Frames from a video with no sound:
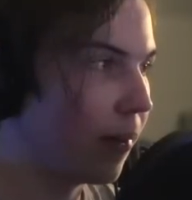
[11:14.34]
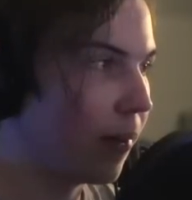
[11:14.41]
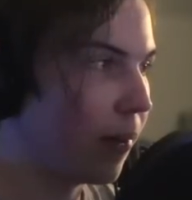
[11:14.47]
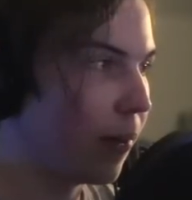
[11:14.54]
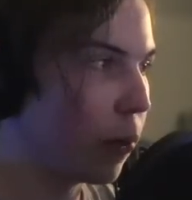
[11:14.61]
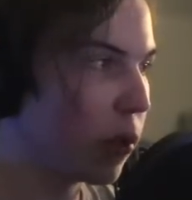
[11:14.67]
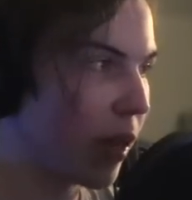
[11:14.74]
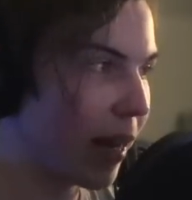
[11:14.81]

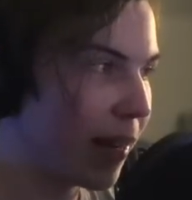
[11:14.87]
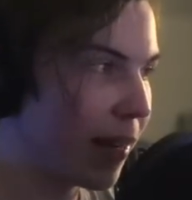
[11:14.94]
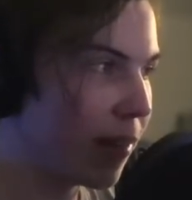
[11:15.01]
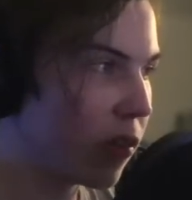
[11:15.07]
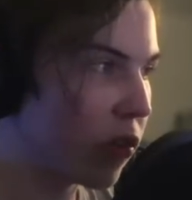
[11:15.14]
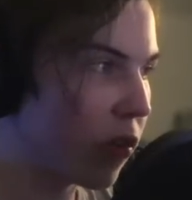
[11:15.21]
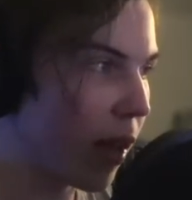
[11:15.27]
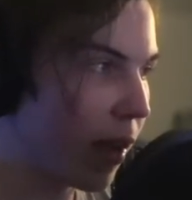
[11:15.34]
Was it
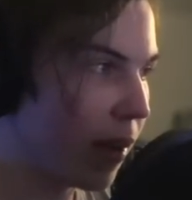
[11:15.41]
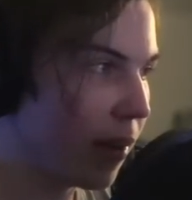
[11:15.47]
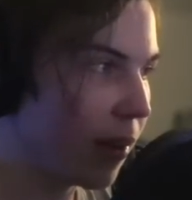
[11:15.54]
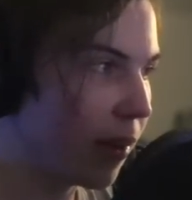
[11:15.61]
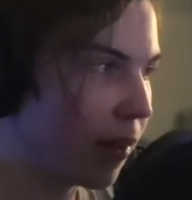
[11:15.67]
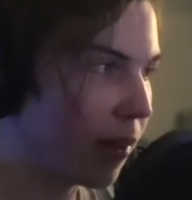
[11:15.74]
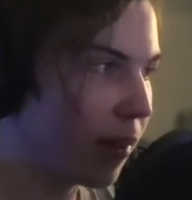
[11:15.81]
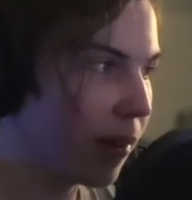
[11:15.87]
edited today?
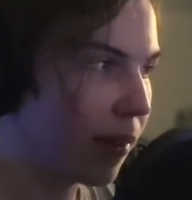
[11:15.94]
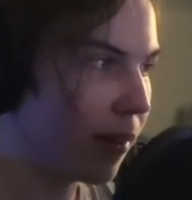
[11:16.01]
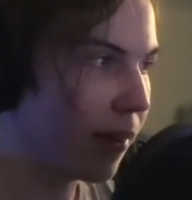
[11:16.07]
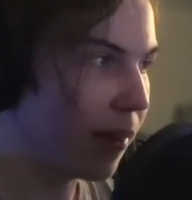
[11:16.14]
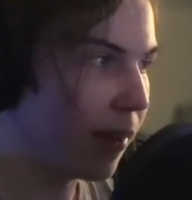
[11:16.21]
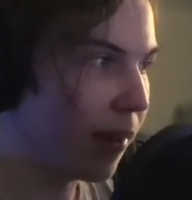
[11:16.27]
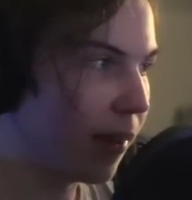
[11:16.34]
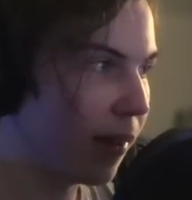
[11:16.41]

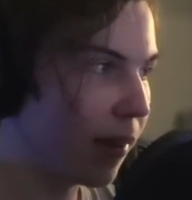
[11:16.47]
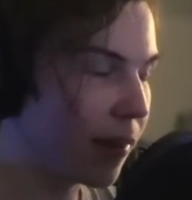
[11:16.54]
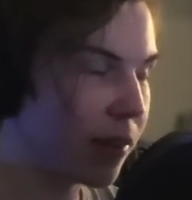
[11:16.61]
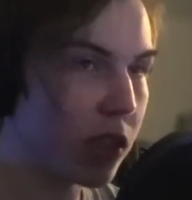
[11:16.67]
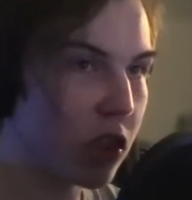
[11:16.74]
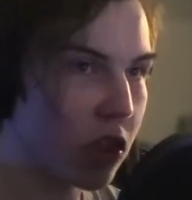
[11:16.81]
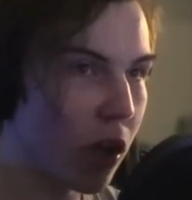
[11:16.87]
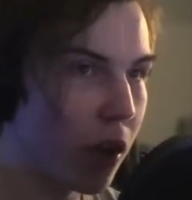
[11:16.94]
Because
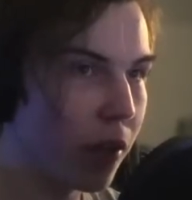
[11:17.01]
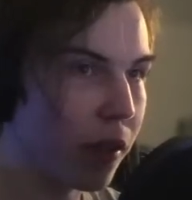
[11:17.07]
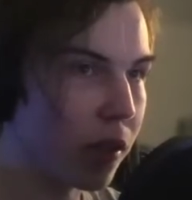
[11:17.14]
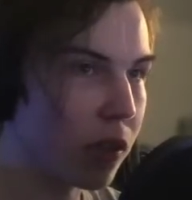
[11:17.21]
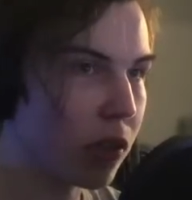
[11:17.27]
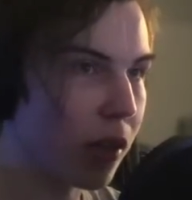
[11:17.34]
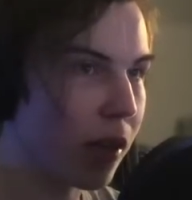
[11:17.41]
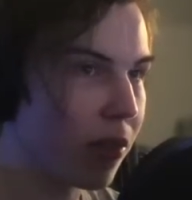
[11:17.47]
I saw
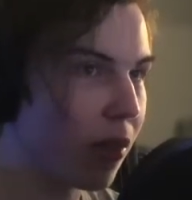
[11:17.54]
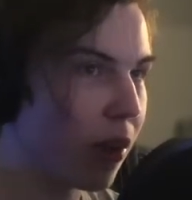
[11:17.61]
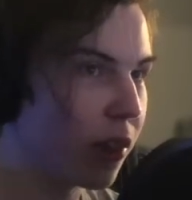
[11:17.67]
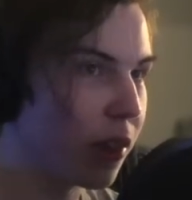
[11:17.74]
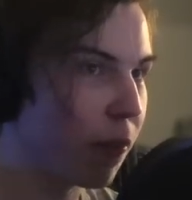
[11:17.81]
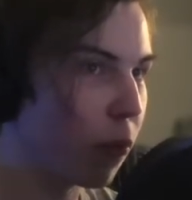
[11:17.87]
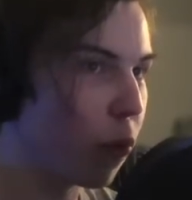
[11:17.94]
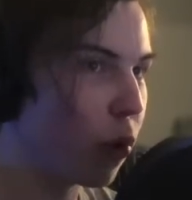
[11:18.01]
this and I thought
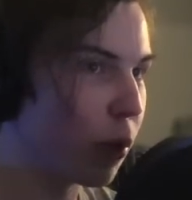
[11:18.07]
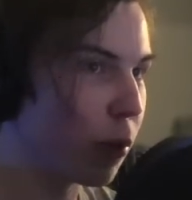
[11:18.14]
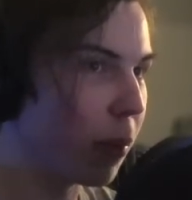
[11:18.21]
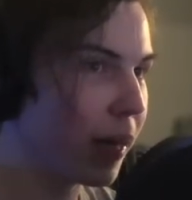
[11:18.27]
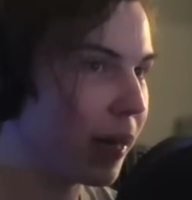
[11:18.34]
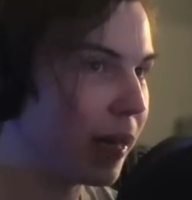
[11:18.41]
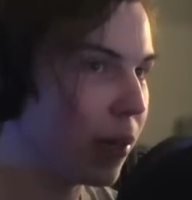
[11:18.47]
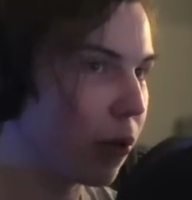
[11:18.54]
the word
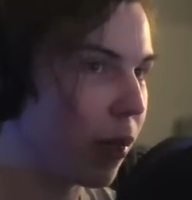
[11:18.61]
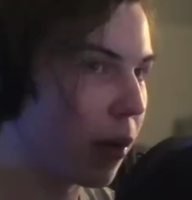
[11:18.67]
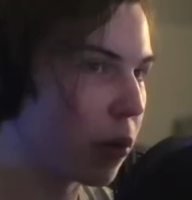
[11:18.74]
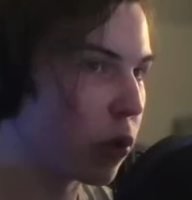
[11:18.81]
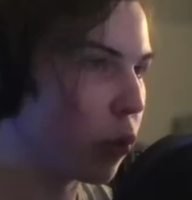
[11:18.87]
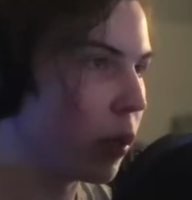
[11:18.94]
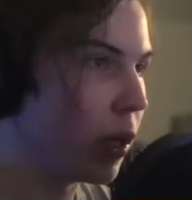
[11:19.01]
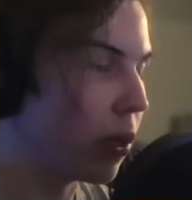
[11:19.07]
Buccaneer there
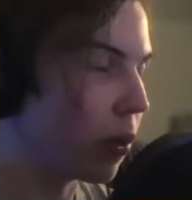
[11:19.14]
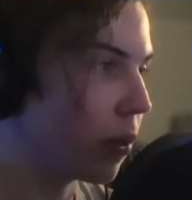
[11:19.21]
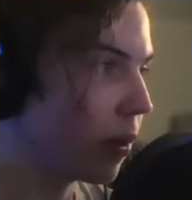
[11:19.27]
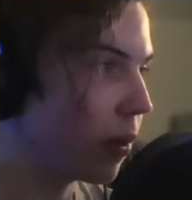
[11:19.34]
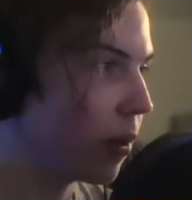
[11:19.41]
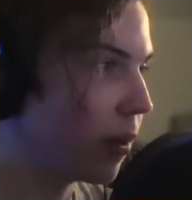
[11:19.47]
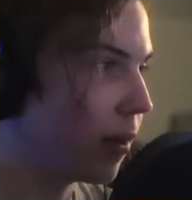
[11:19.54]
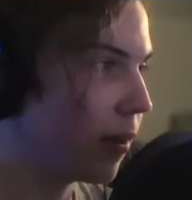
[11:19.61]
is weird.
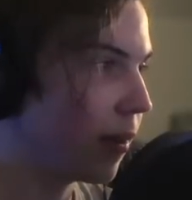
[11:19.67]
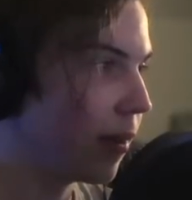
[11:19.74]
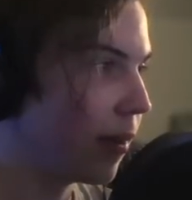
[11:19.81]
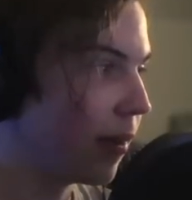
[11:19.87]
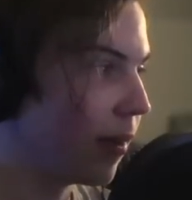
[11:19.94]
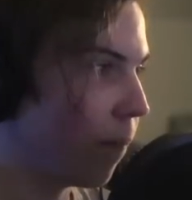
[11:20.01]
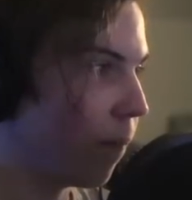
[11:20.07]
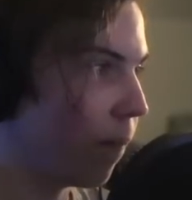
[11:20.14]

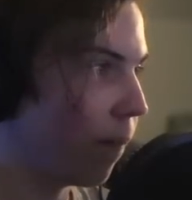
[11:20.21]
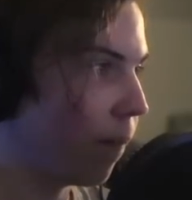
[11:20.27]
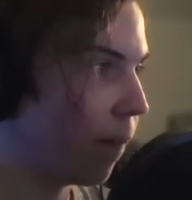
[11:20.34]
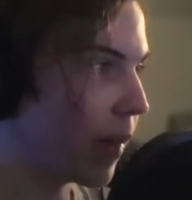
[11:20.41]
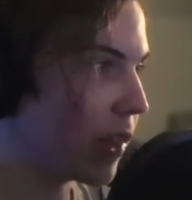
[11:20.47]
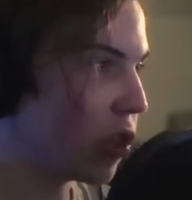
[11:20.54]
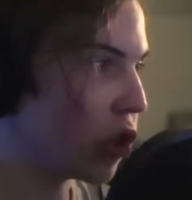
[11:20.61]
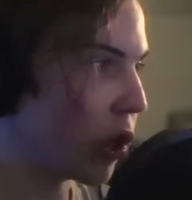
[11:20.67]

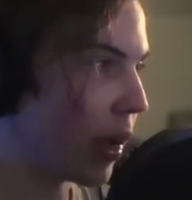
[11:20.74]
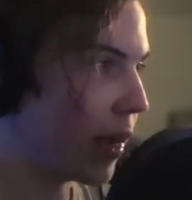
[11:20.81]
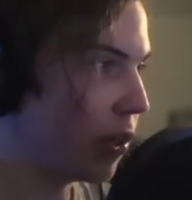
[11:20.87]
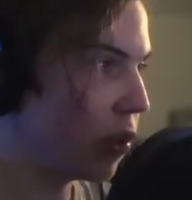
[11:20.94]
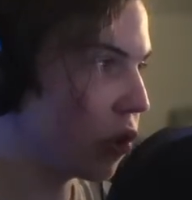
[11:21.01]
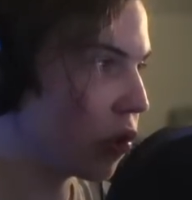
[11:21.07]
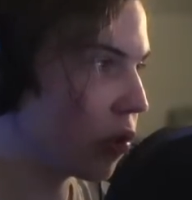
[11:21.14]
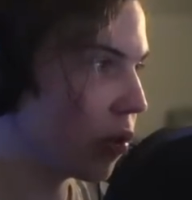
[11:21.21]
Has it
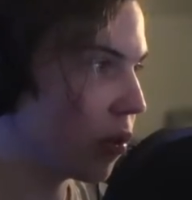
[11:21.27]
changed?